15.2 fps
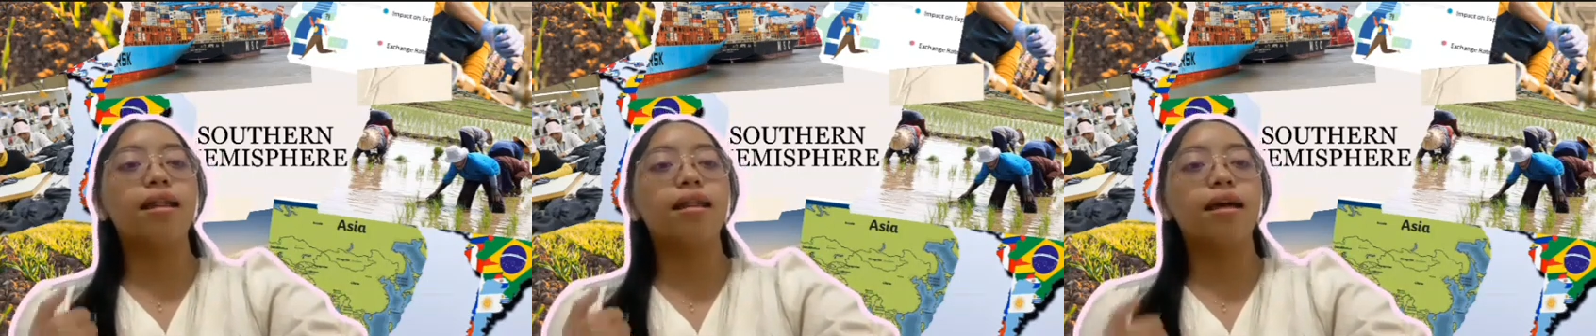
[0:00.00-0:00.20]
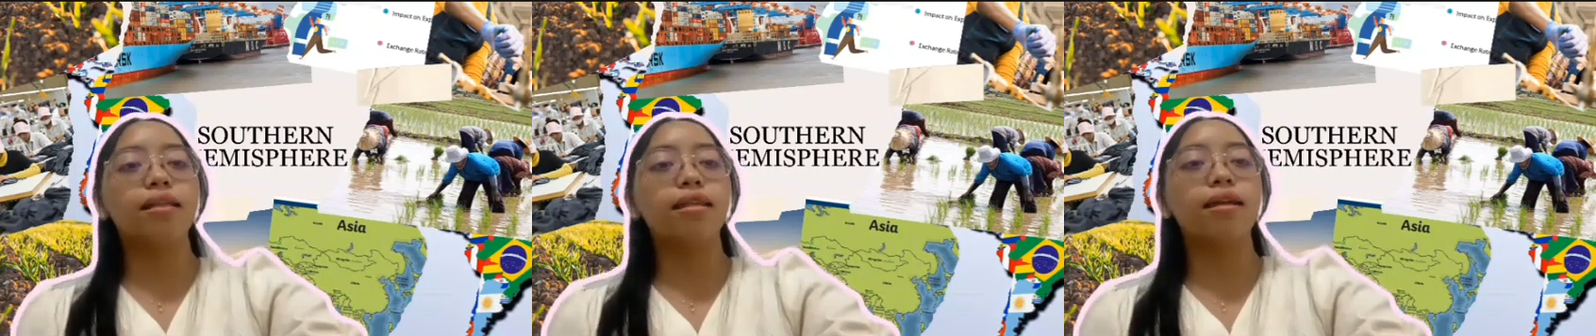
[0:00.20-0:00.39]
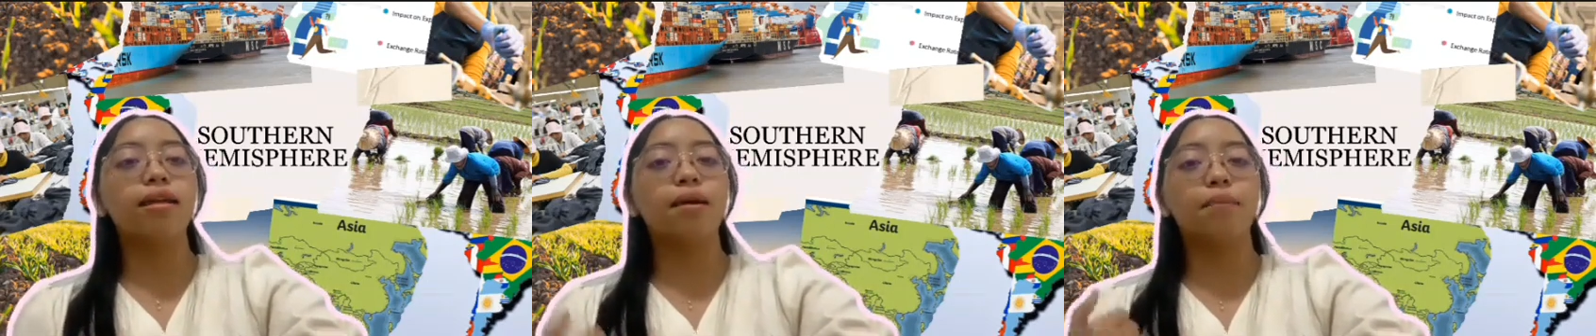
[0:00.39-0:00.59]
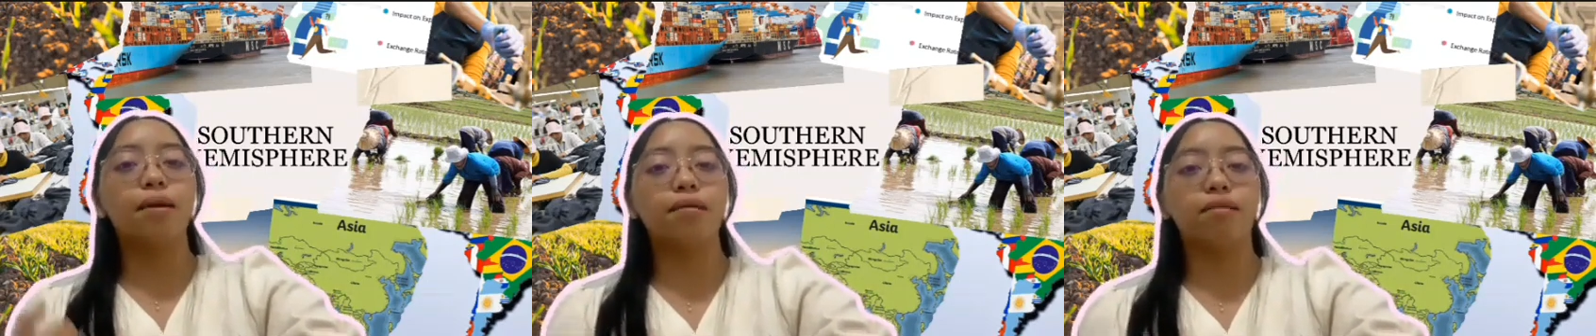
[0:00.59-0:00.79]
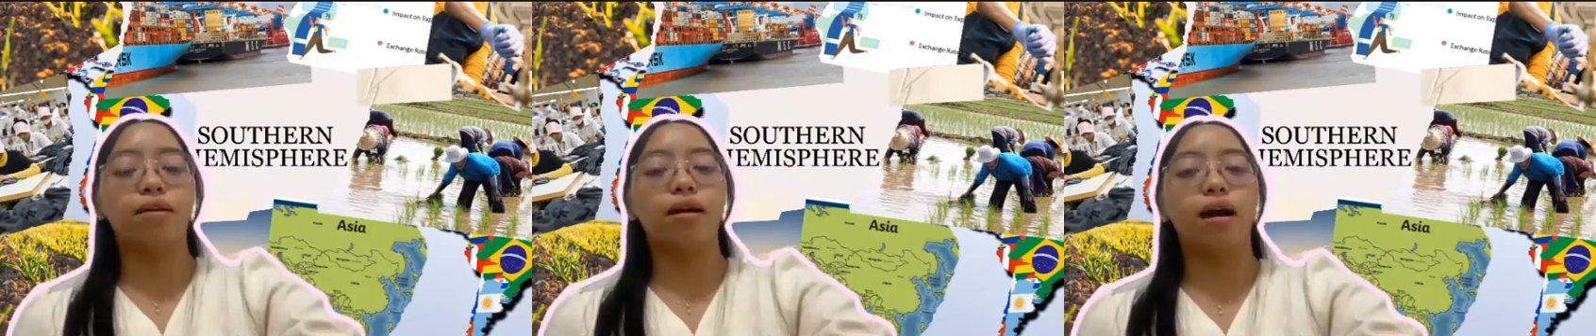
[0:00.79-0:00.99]
Latin
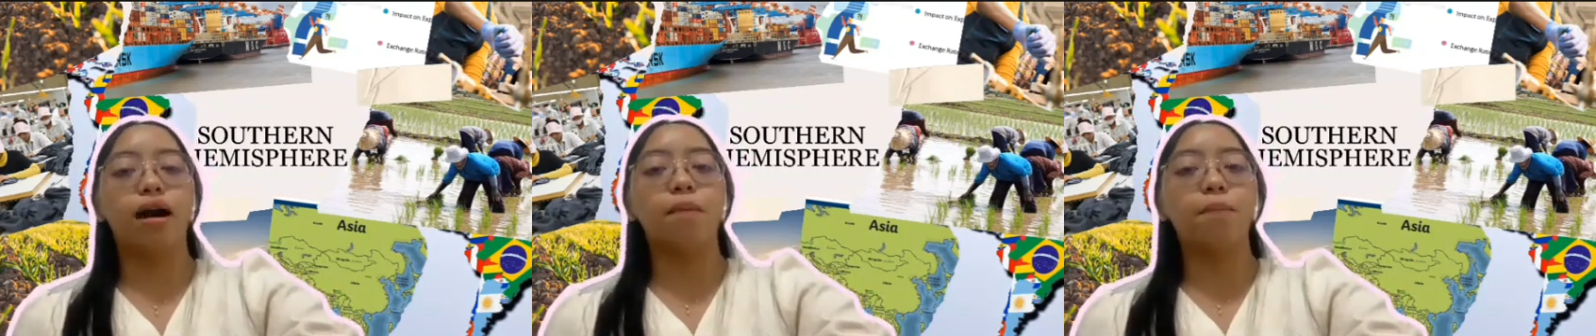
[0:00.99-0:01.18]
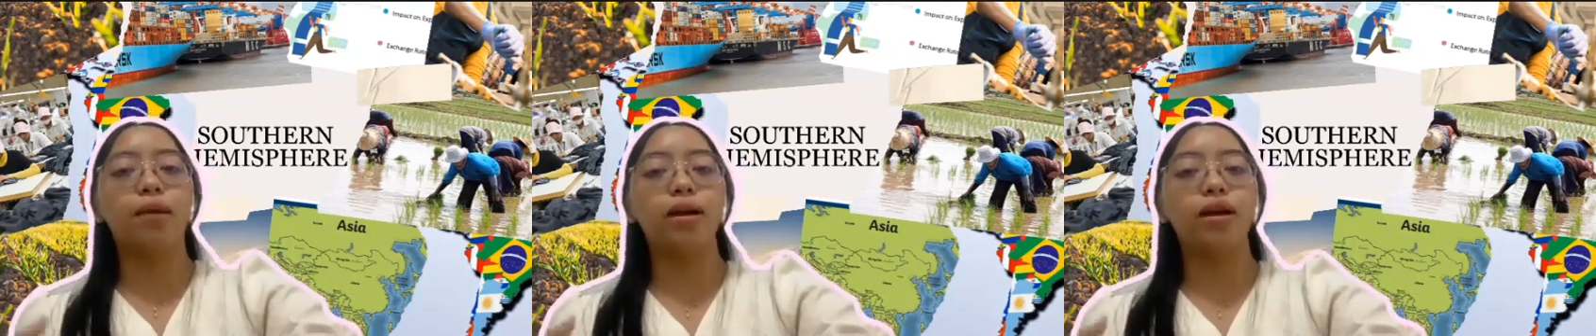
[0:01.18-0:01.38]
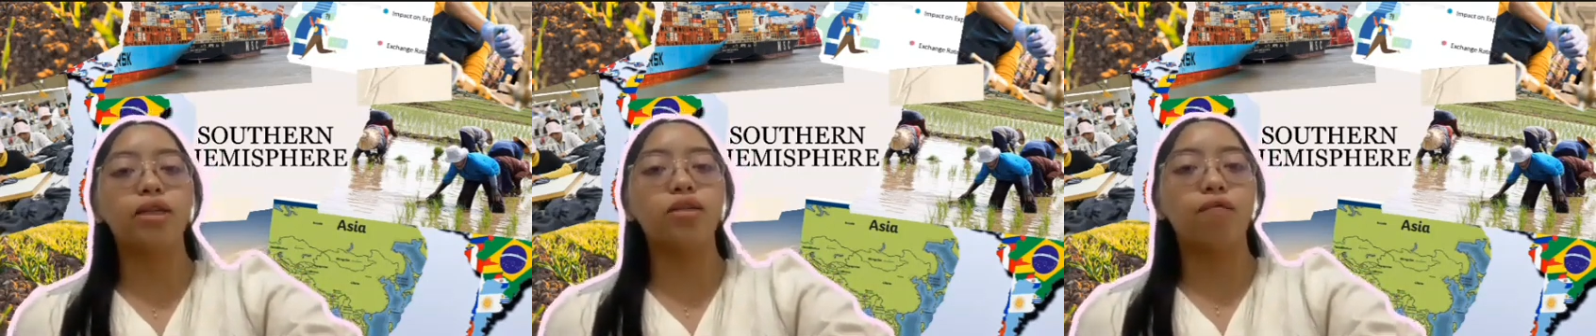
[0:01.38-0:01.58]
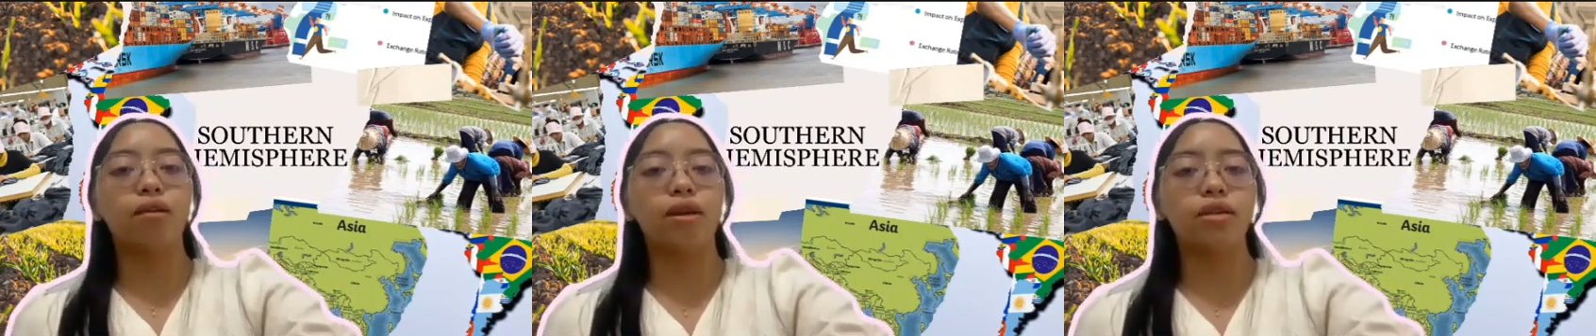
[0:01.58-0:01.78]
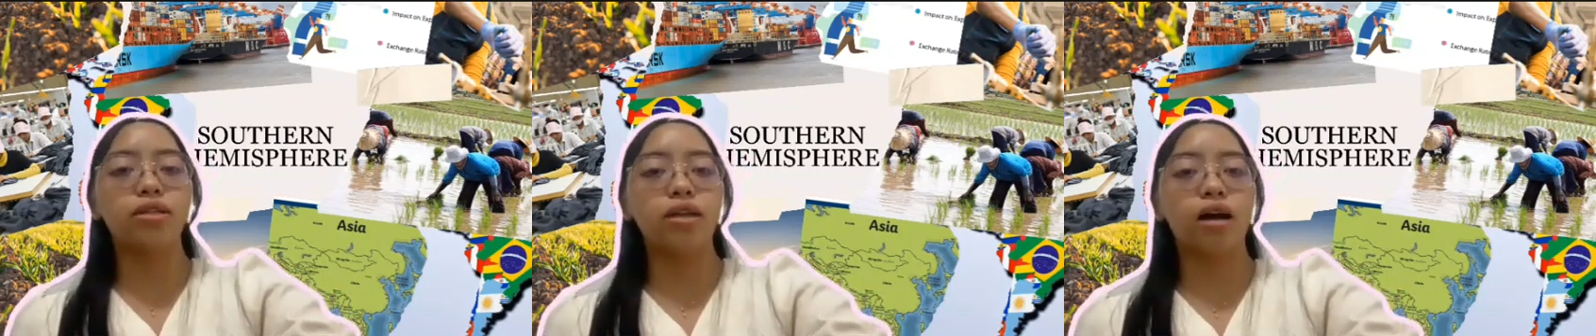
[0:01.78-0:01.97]
America, parts of
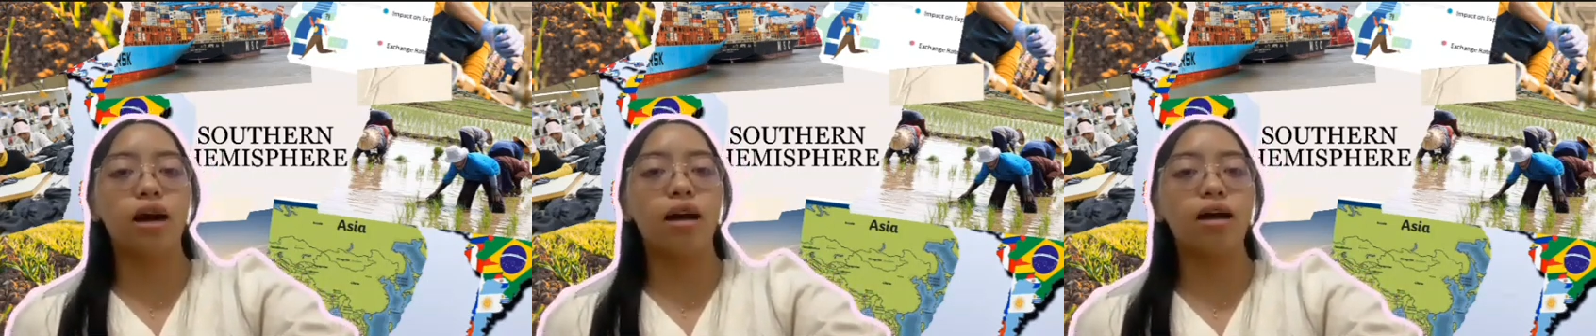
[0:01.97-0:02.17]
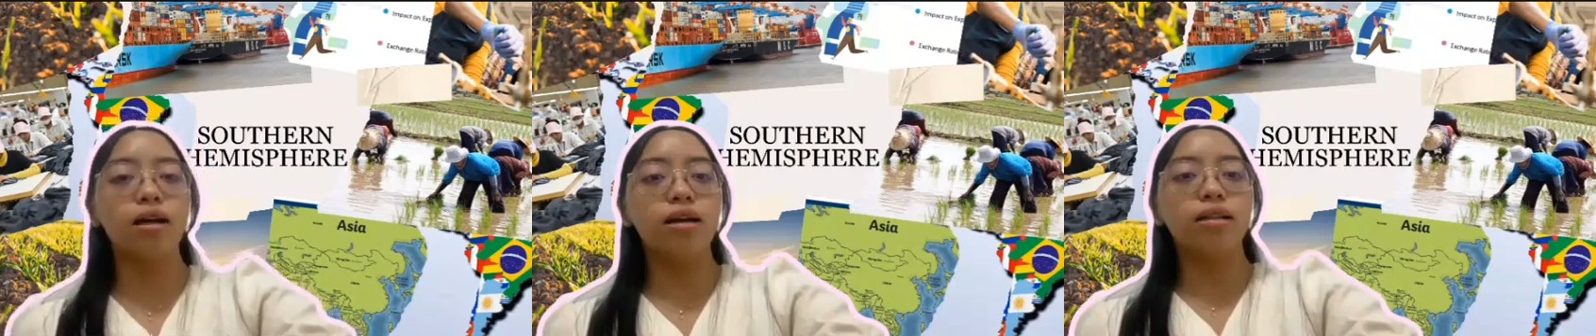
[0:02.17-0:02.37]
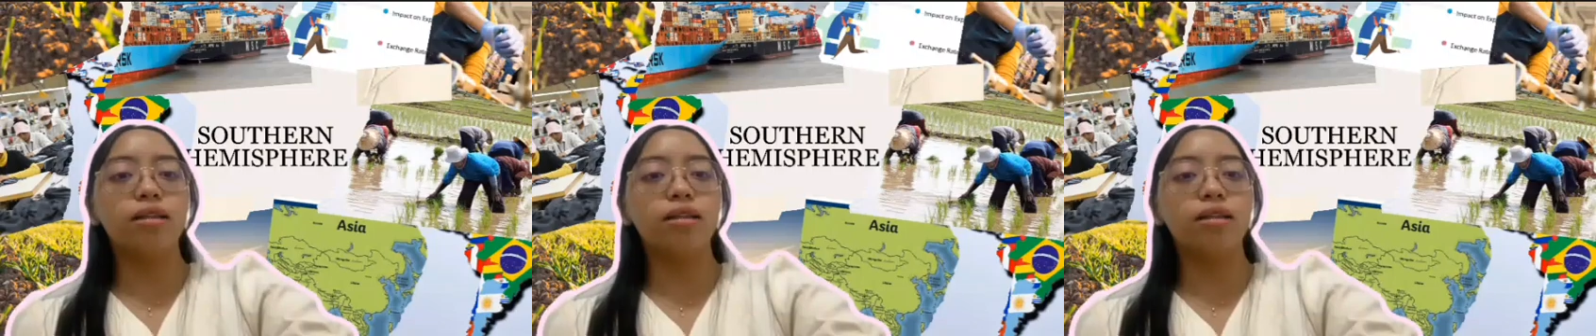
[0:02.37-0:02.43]
Asia,